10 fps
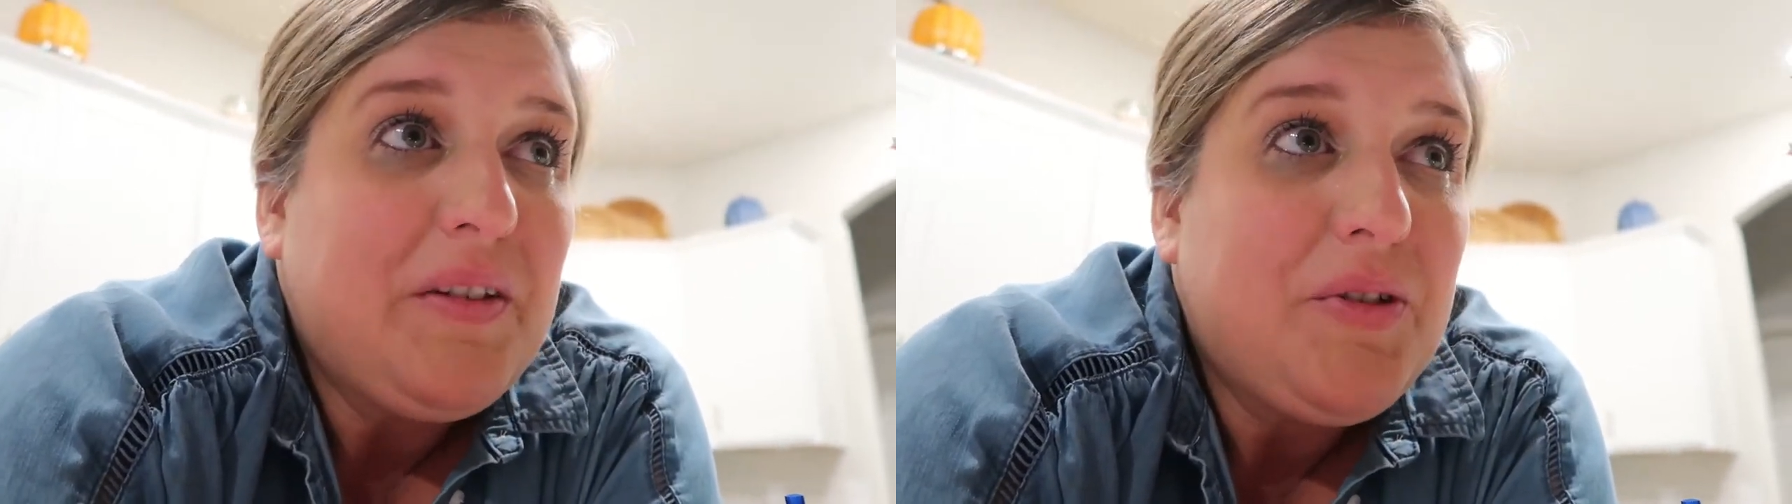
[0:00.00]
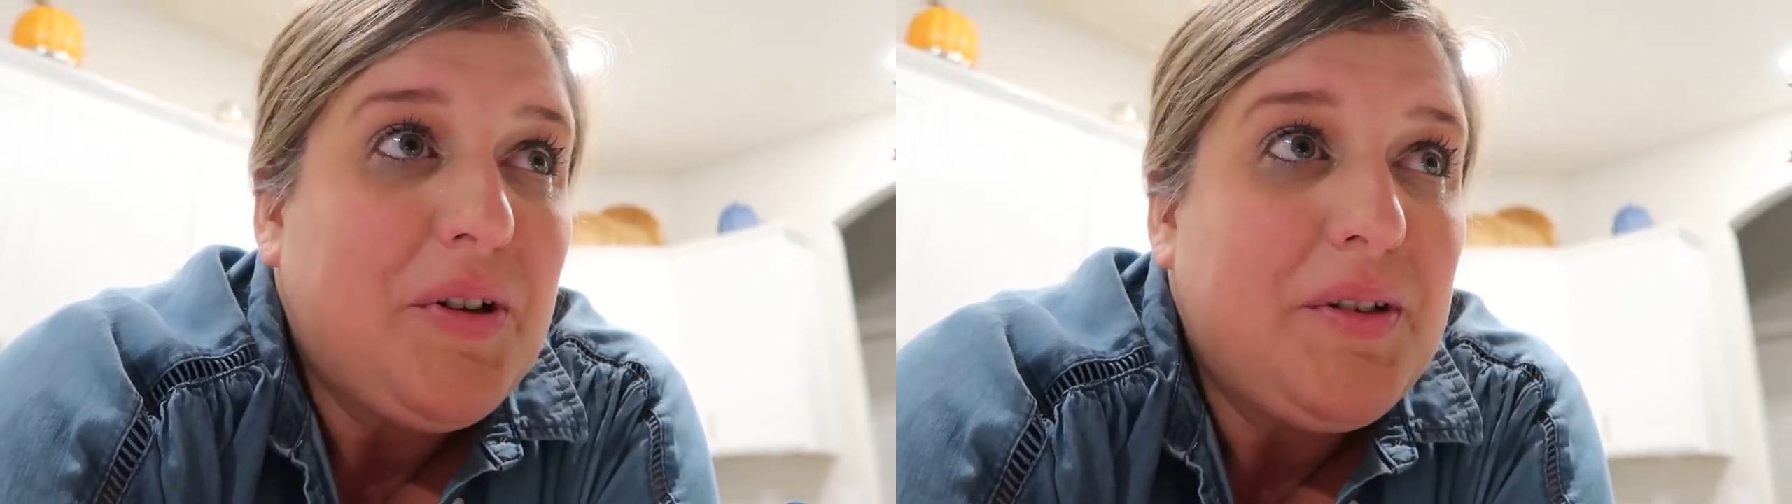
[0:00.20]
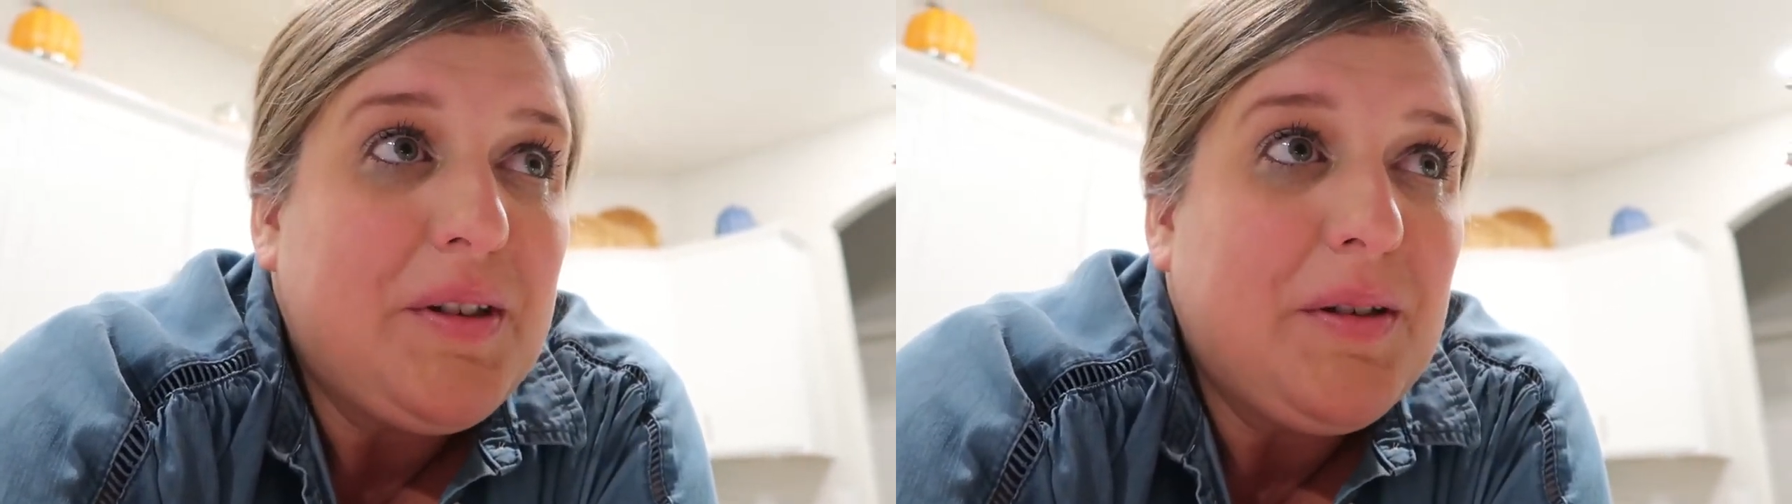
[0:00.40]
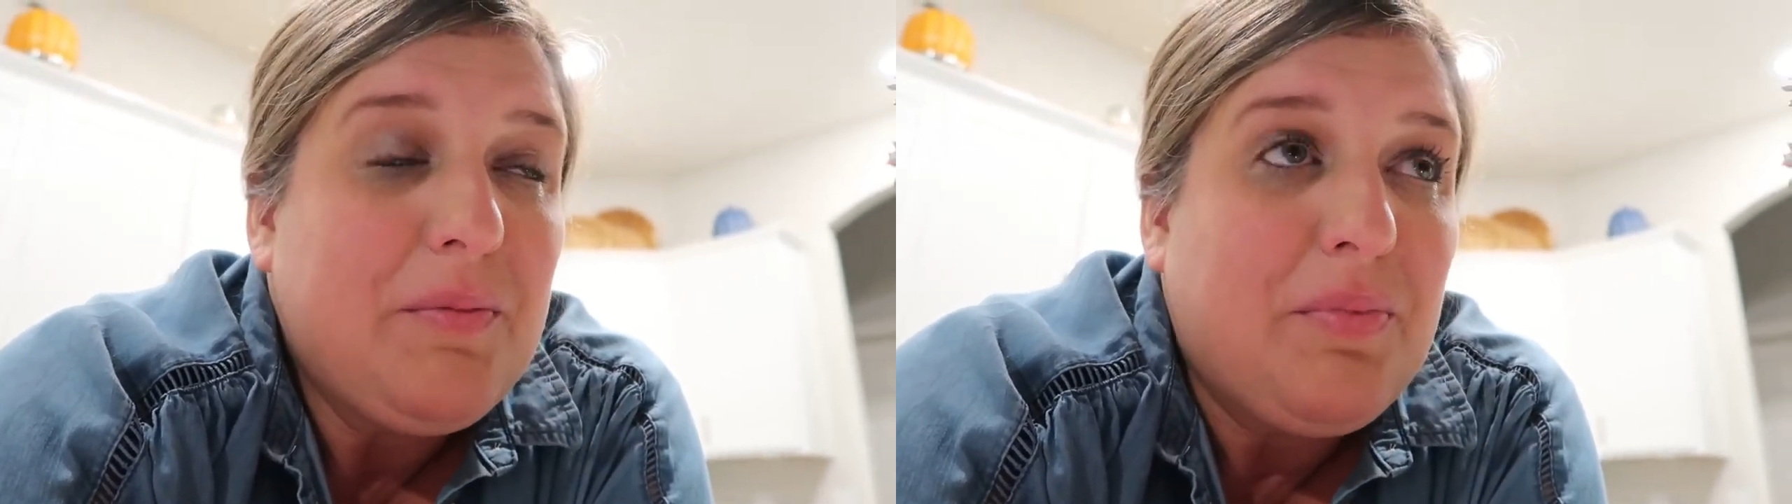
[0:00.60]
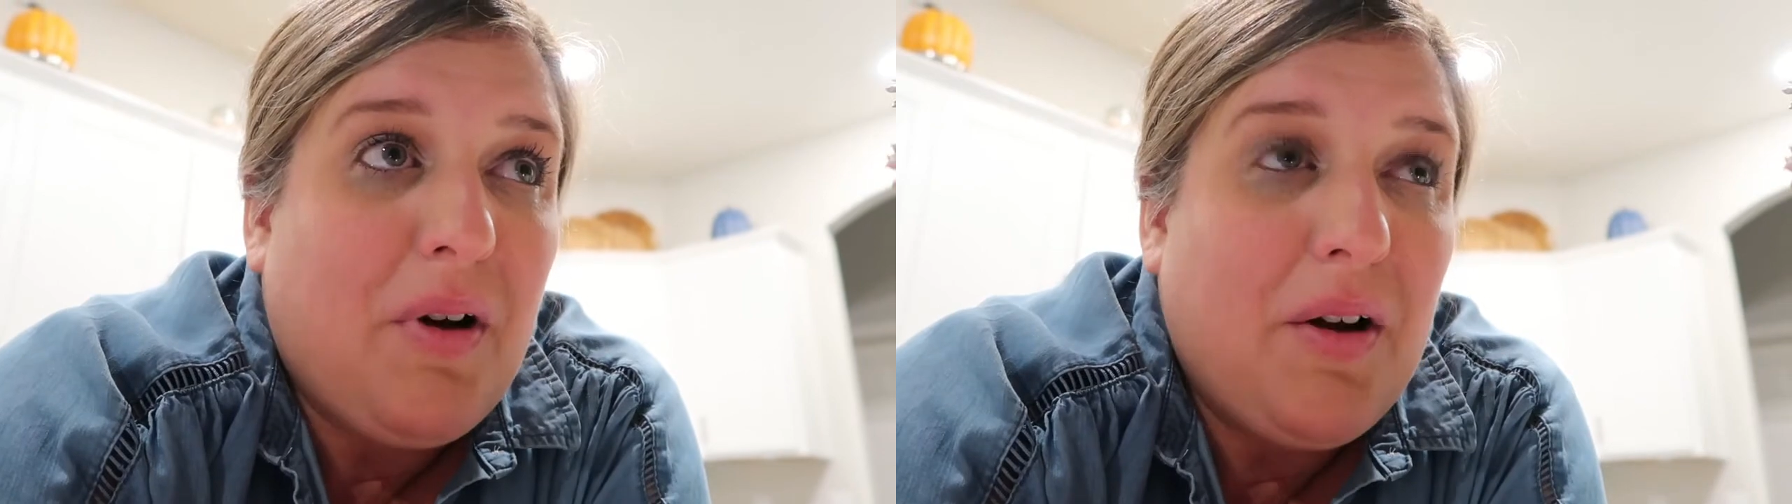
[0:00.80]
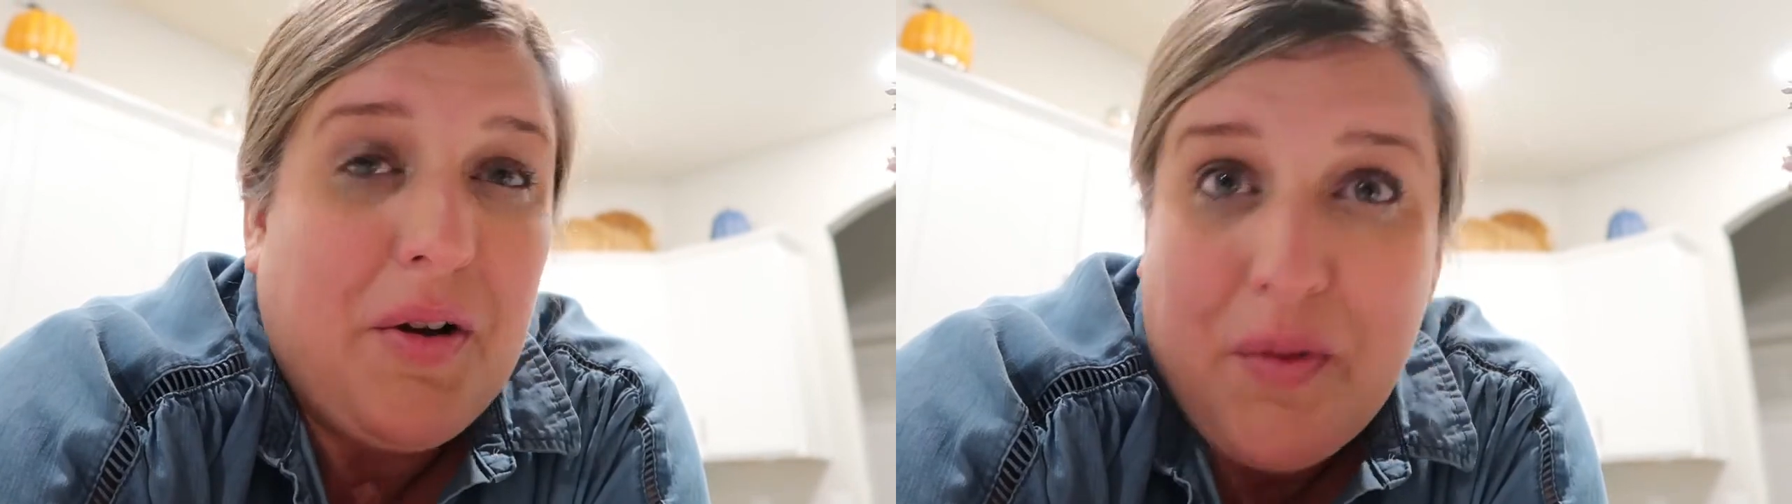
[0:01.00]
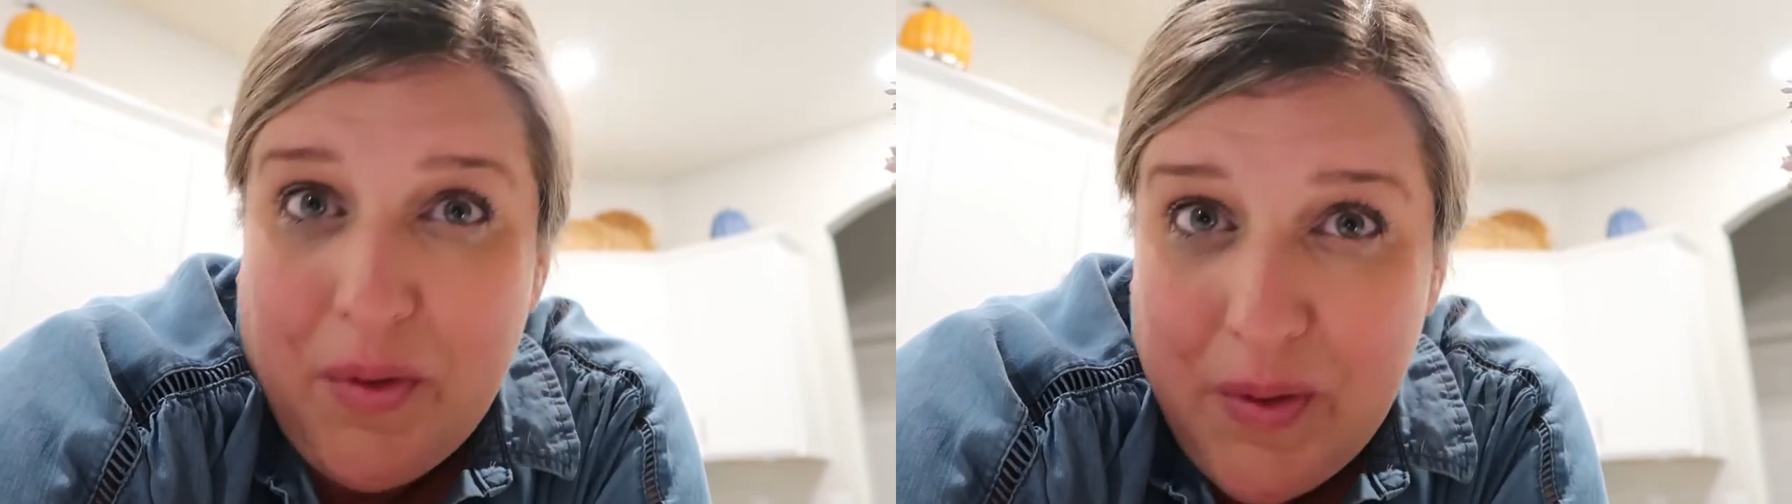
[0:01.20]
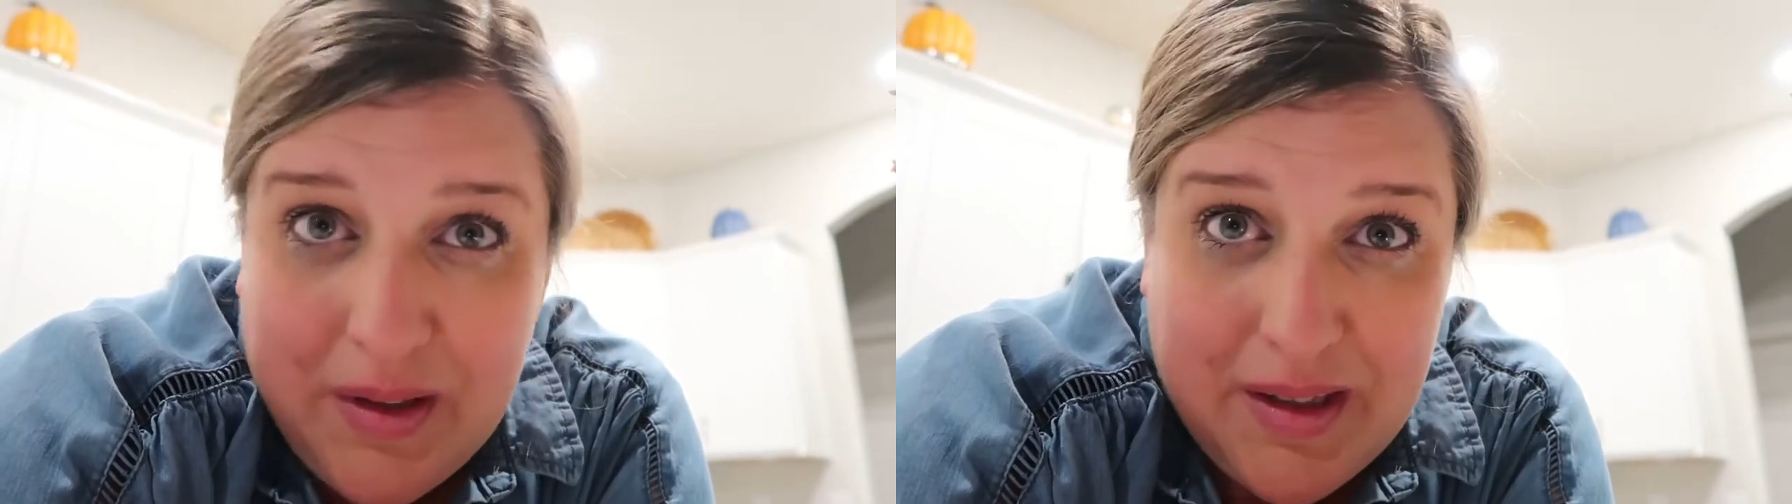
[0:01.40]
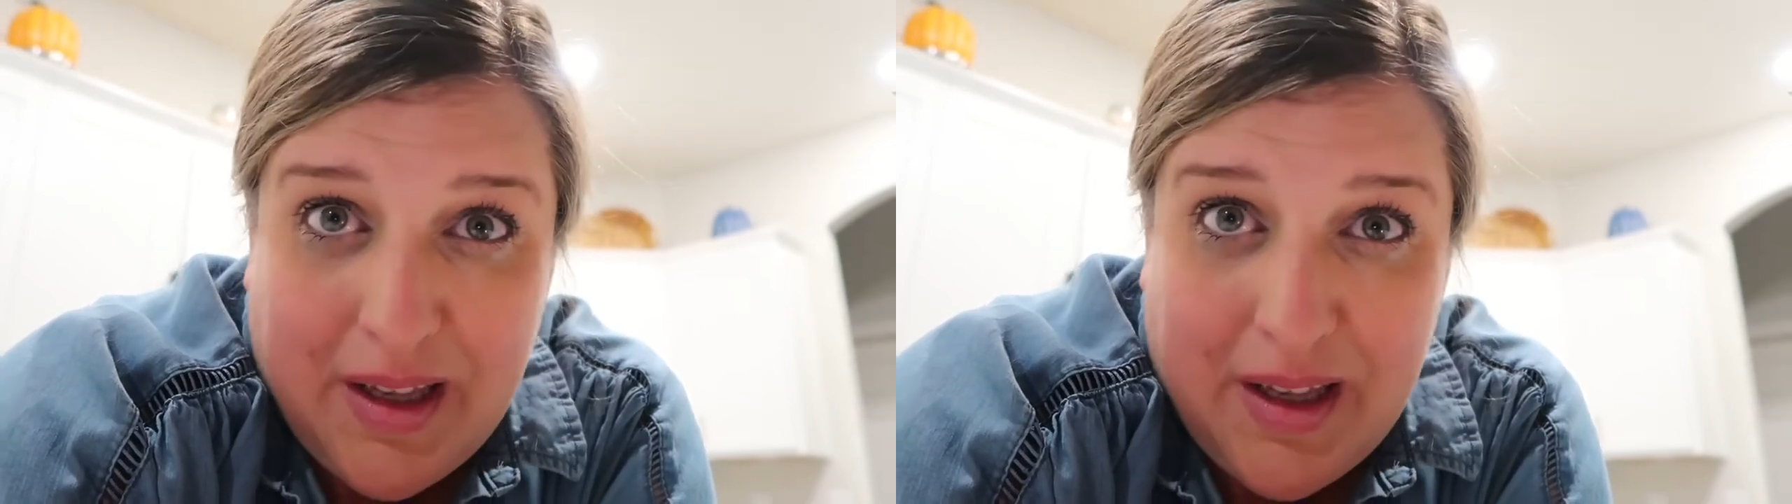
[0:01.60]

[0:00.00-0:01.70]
just brought over this